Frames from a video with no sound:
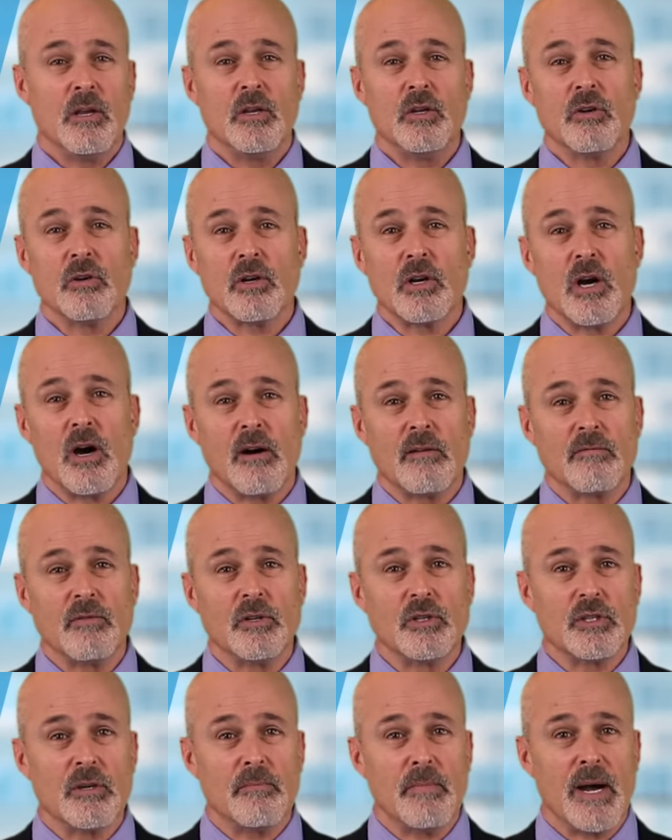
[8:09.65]
your
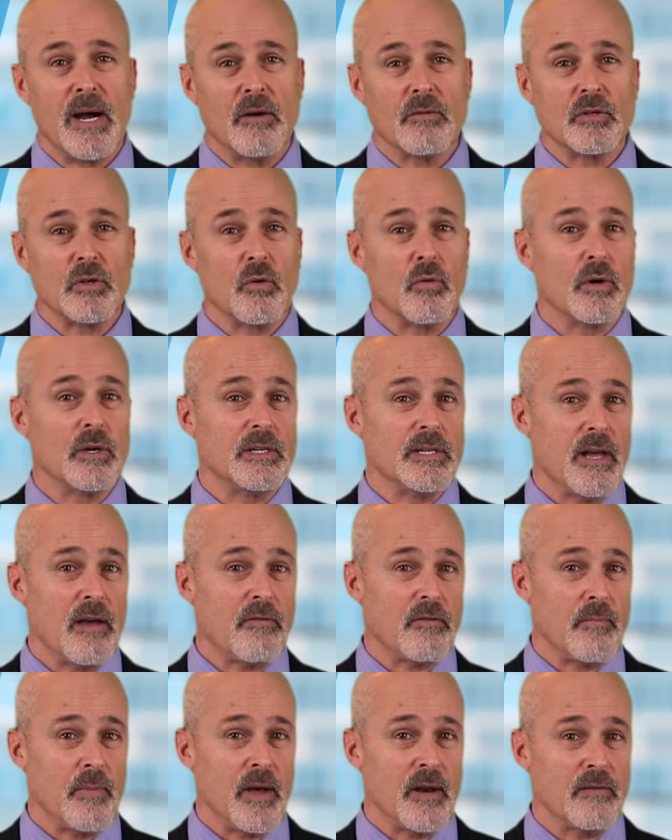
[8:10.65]
coverage amount or
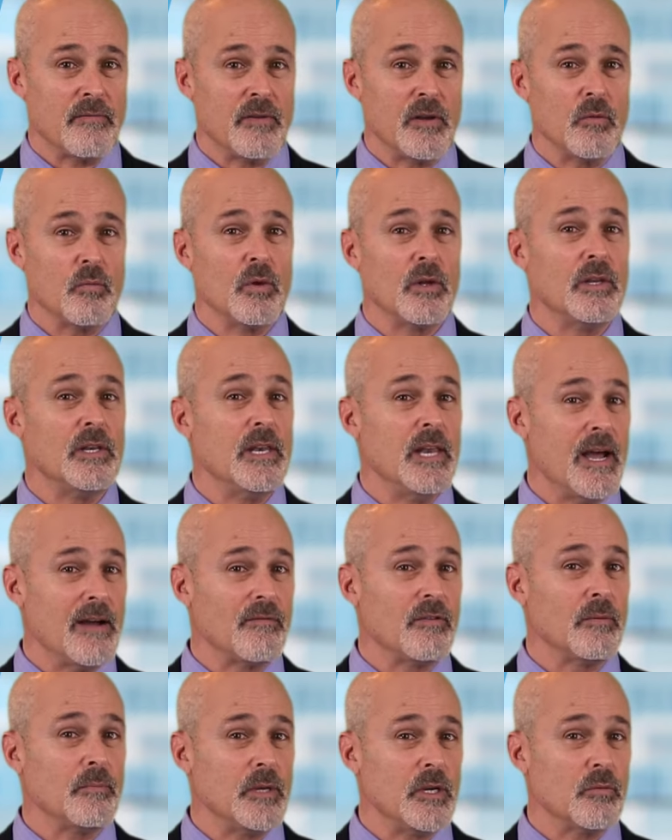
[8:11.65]
death benefit will
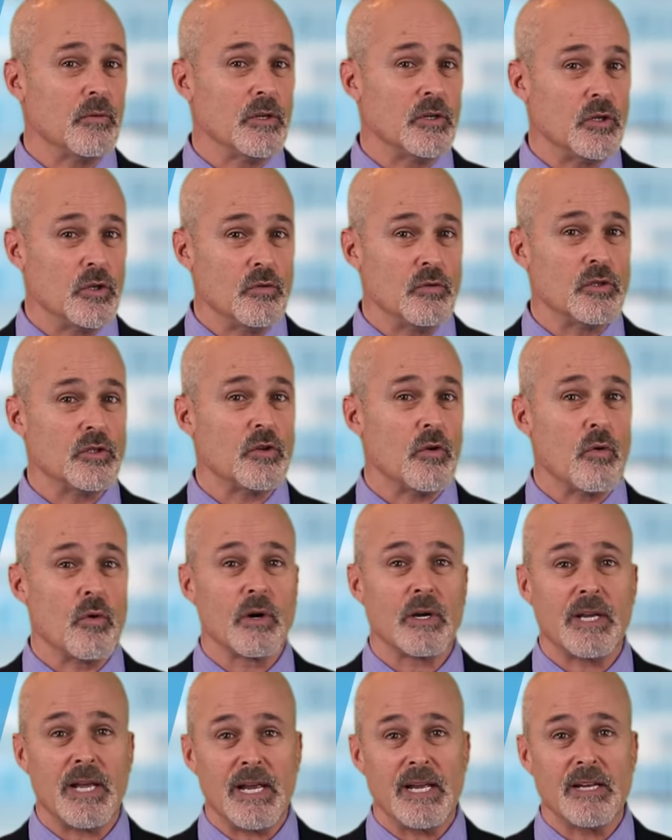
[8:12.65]
never be reduced
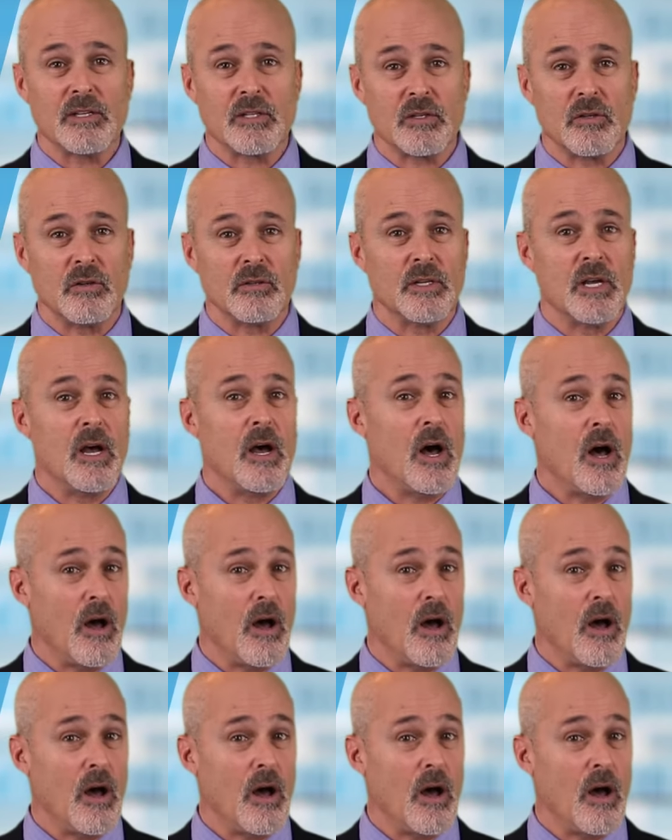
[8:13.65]
or canceled